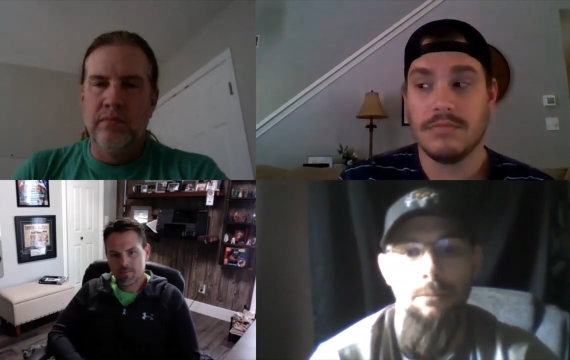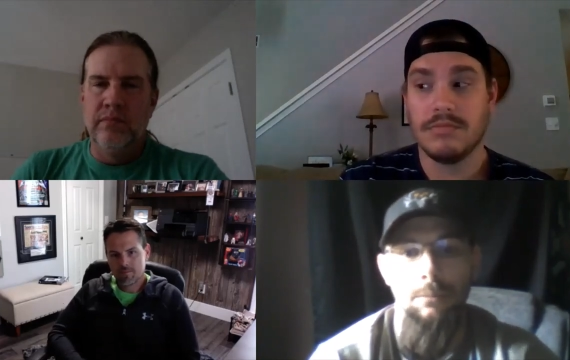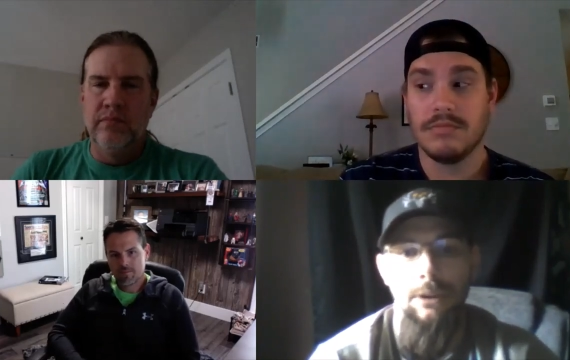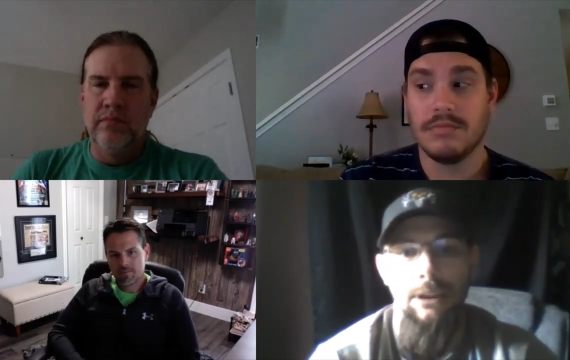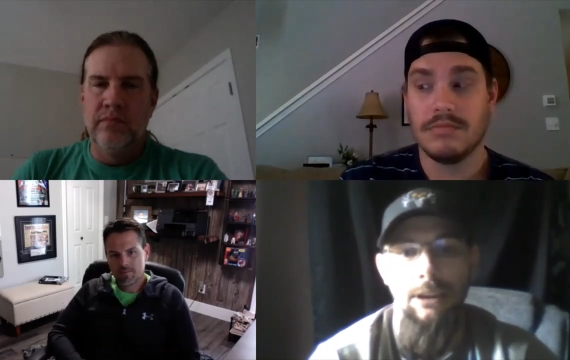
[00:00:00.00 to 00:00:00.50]

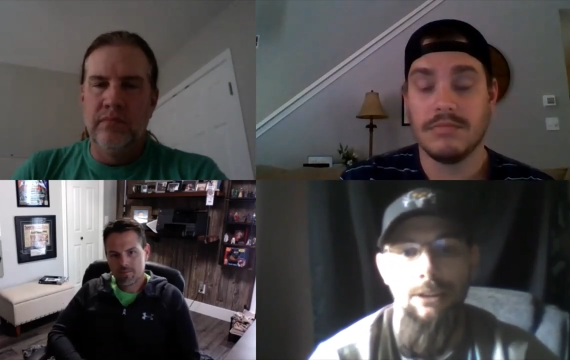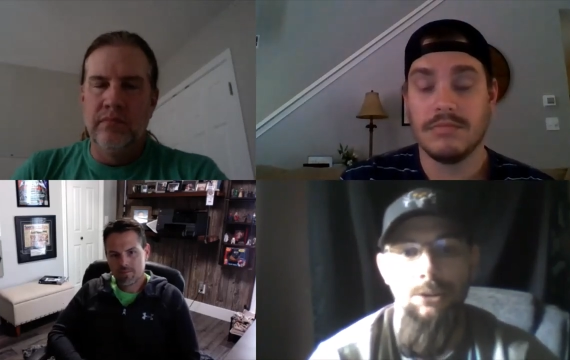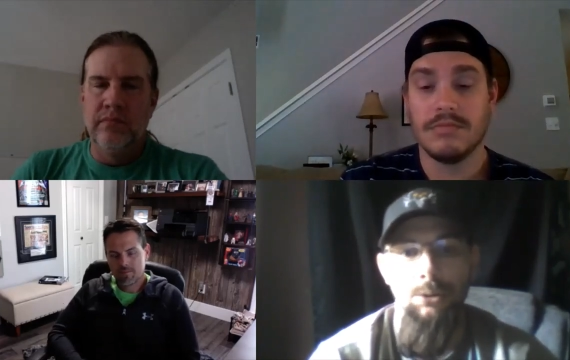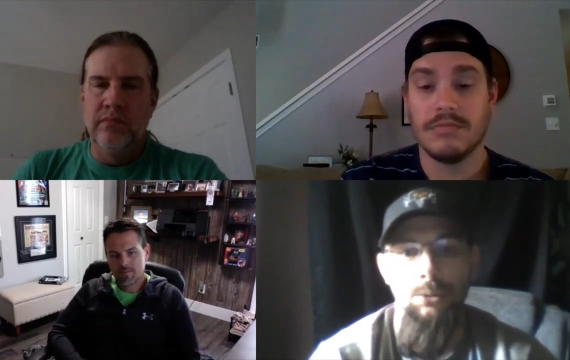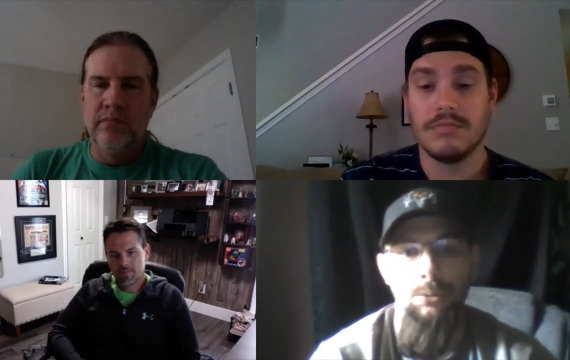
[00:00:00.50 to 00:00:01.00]
Speaker 1: beginning
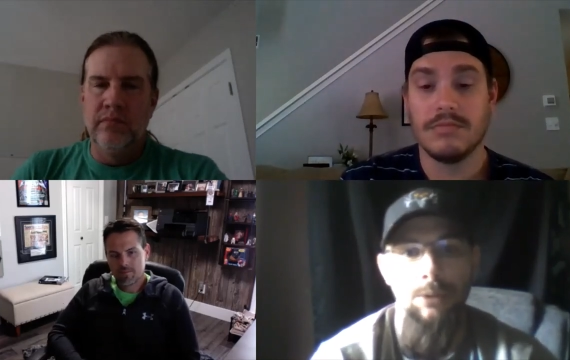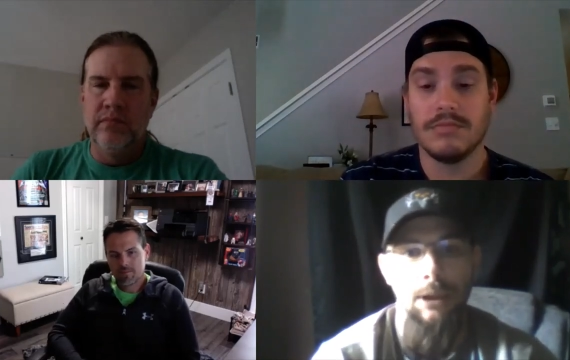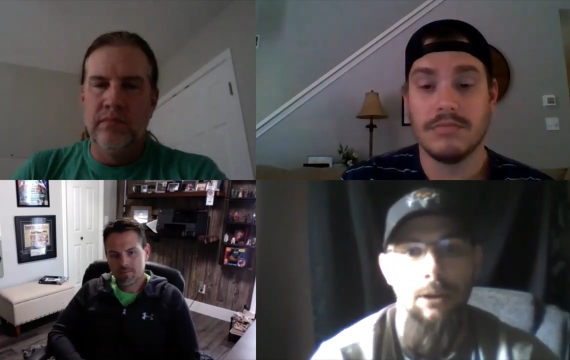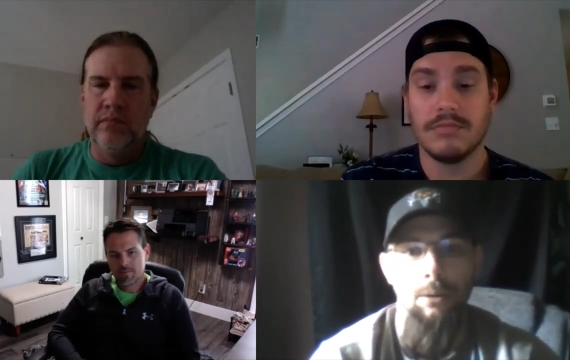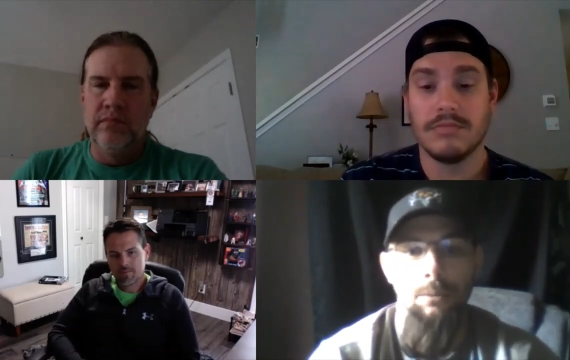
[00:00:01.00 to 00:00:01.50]
to
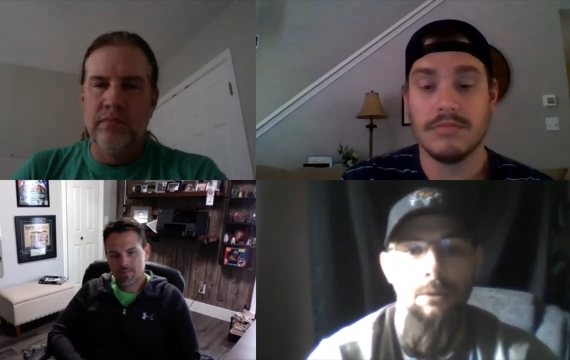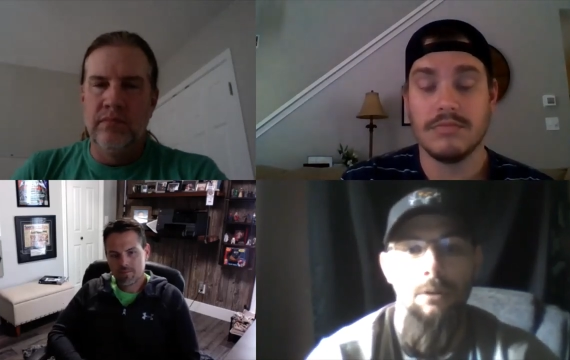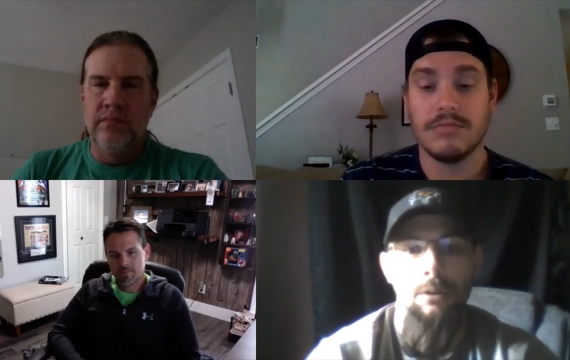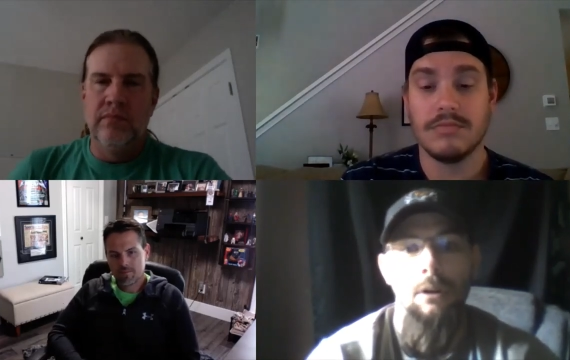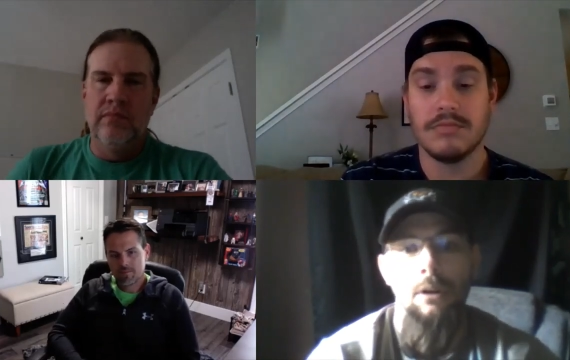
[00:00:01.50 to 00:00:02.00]
take over.
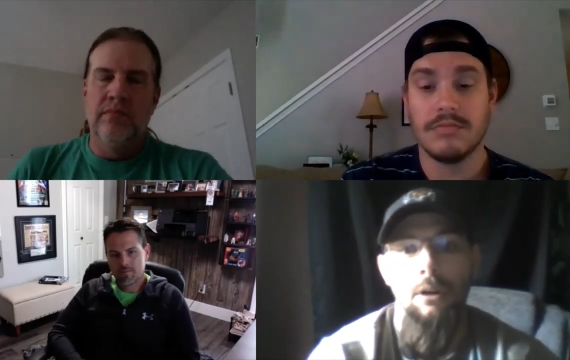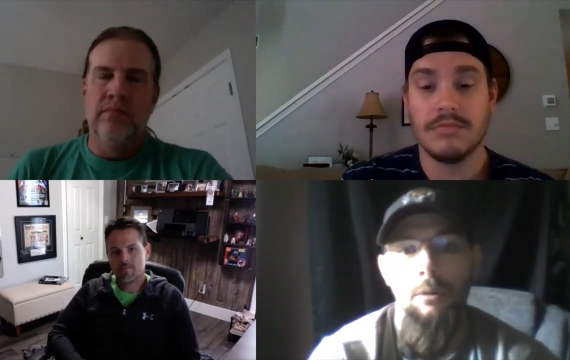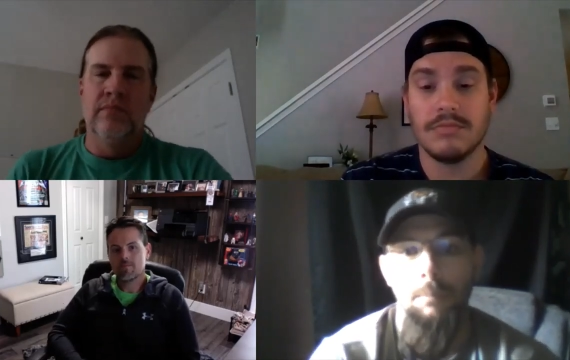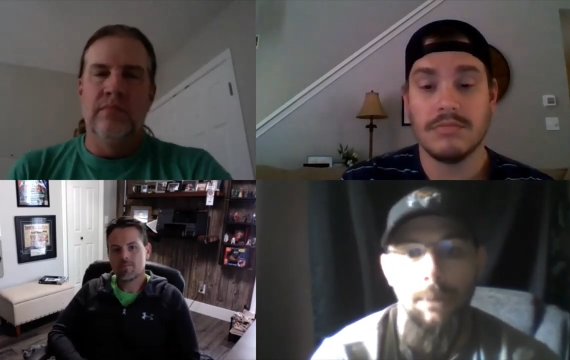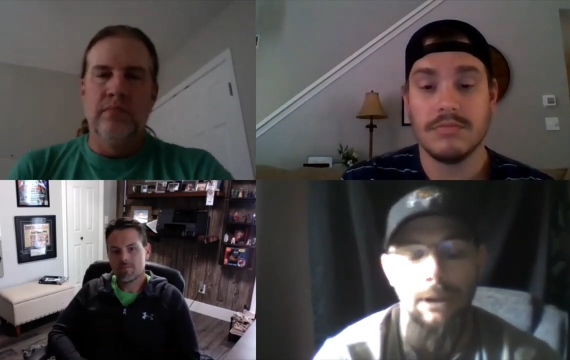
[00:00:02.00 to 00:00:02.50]

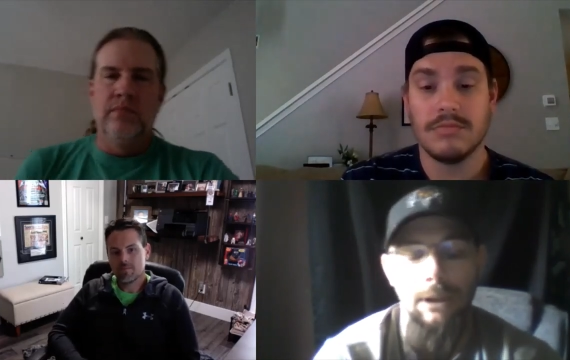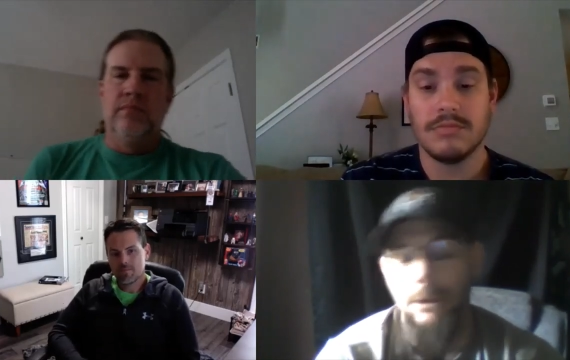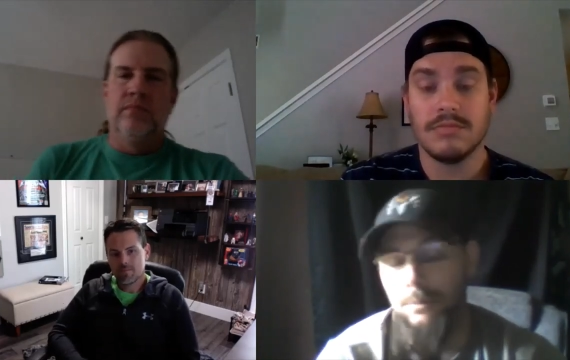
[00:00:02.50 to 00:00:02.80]
But he was